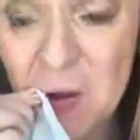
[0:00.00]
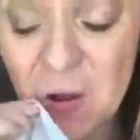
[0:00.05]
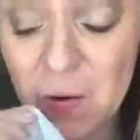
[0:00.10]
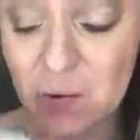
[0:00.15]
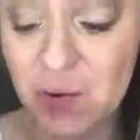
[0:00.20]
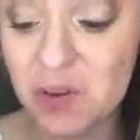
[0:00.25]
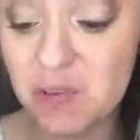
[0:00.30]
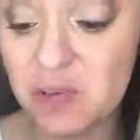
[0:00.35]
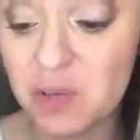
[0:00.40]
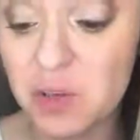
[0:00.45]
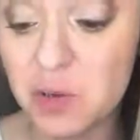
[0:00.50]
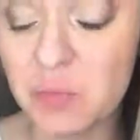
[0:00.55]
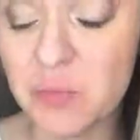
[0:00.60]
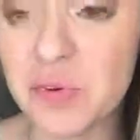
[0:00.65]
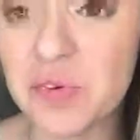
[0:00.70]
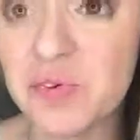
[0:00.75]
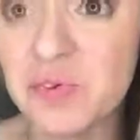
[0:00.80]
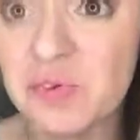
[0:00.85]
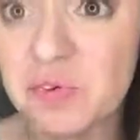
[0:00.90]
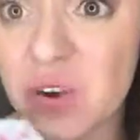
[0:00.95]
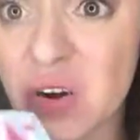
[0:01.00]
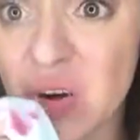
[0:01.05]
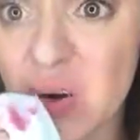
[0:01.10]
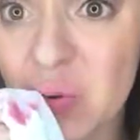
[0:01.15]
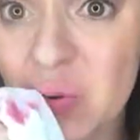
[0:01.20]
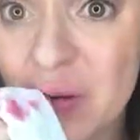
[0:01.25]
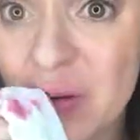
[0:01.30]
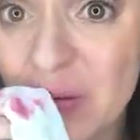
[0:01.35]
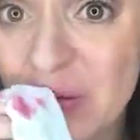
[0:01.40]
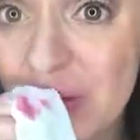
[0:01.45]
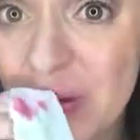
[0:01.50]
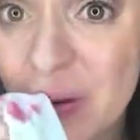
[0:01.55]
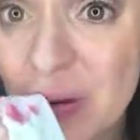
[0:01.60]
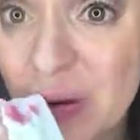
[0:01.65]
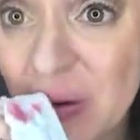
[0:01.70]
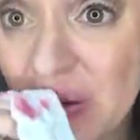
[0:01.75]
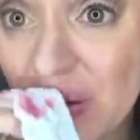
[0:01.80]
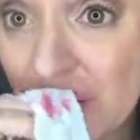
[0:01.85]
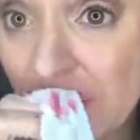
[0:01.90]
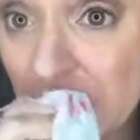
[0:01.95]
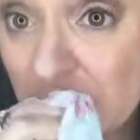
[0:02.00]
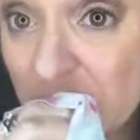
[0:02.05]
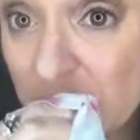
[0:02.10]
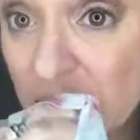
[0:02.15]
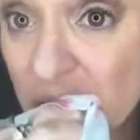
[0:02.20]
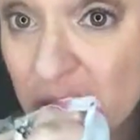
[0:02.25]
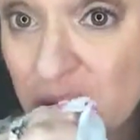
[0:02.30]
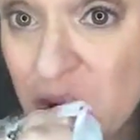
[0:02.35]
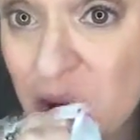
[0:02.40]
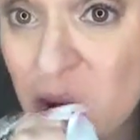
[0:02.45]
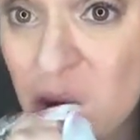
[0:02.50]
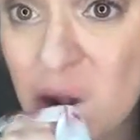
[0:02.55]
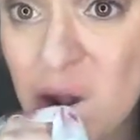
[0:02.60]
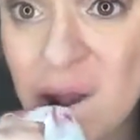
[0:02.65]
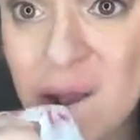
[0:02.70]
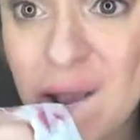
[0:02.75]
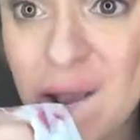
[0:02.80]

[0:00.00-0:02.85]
whatever you prefer, whatever you're into.